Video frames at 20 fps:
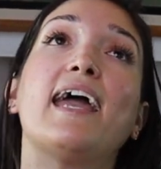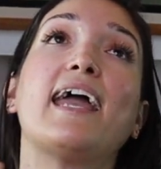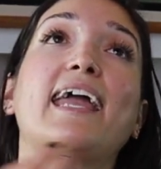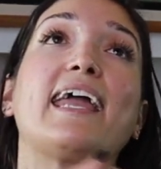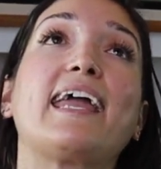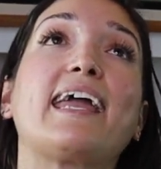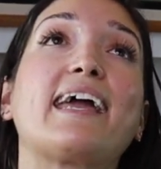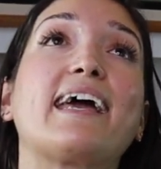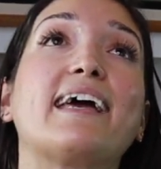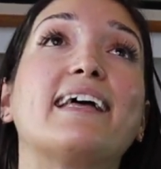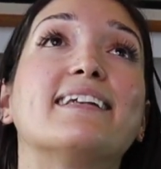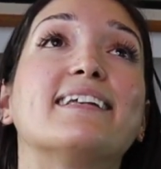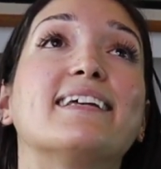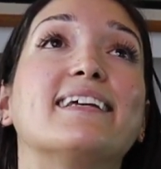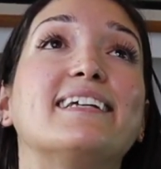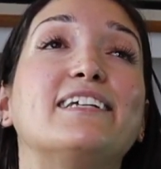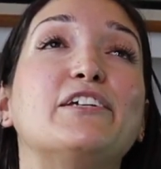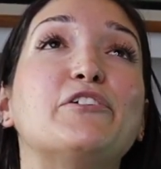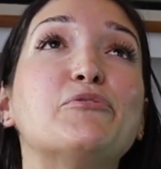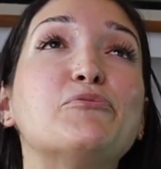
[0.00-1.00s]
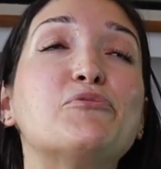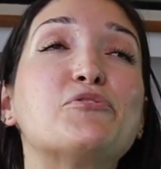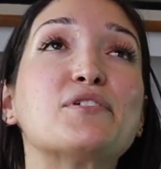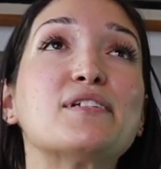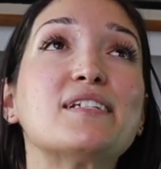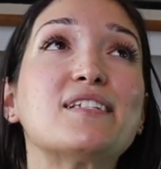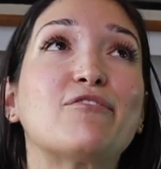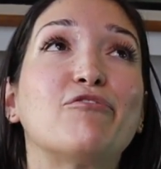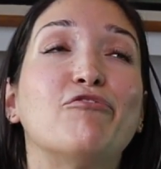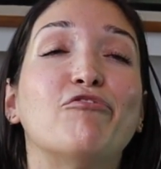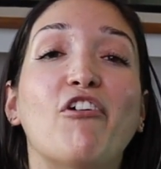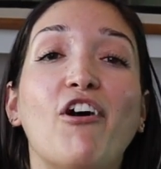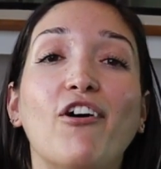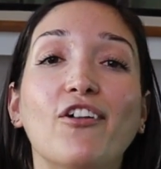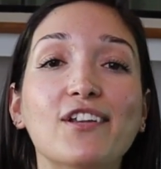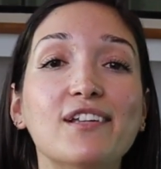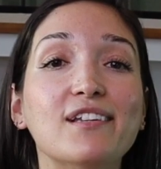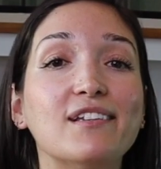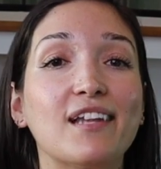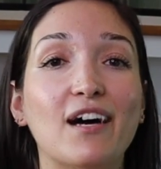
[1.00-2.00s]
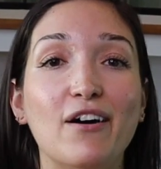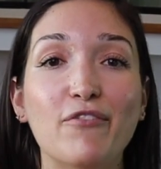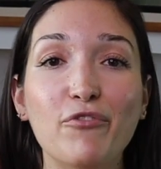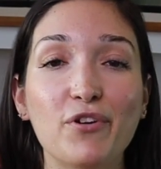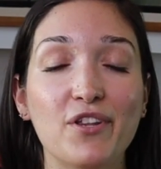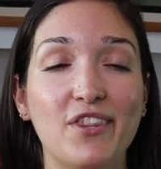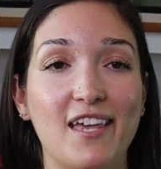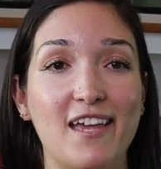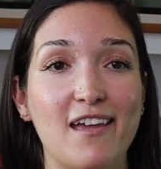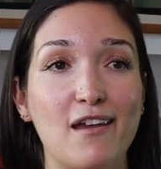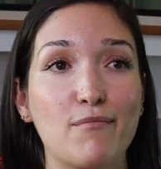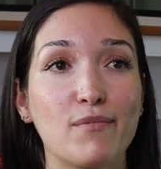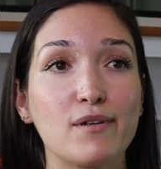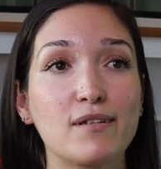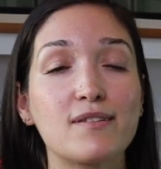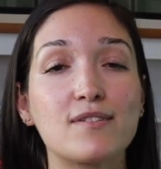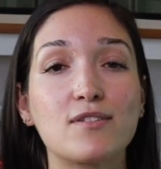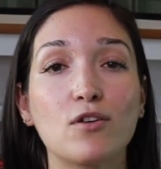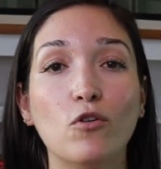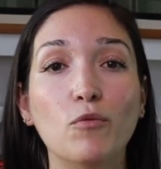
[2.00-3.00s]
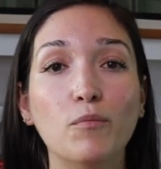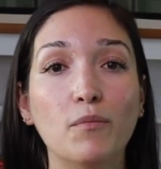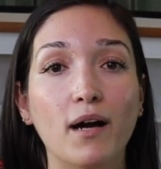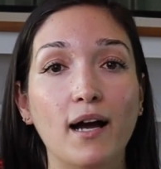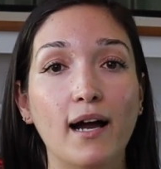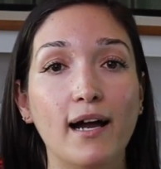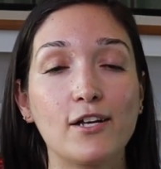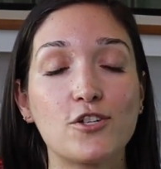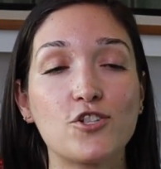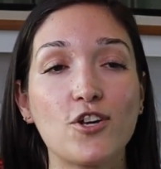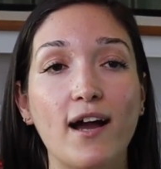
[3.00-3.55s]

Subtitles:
and you just fall in love with him so much.